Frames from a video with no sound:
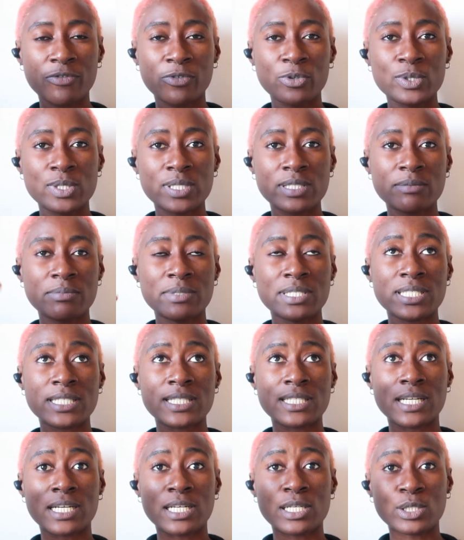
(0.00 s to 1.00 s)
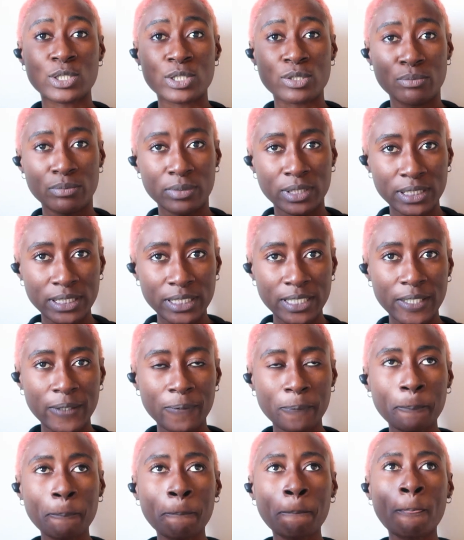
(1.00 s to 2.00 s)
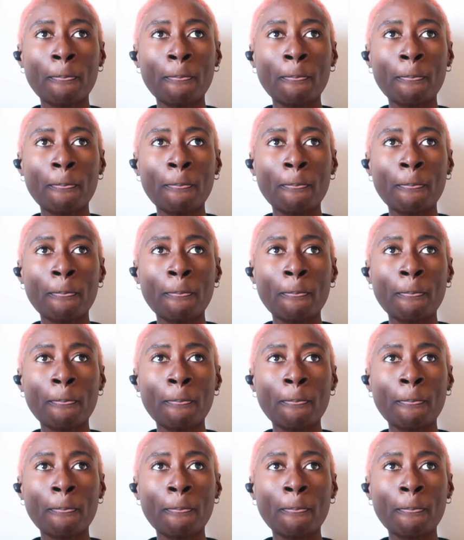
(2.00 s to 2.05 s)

first semester on Monday,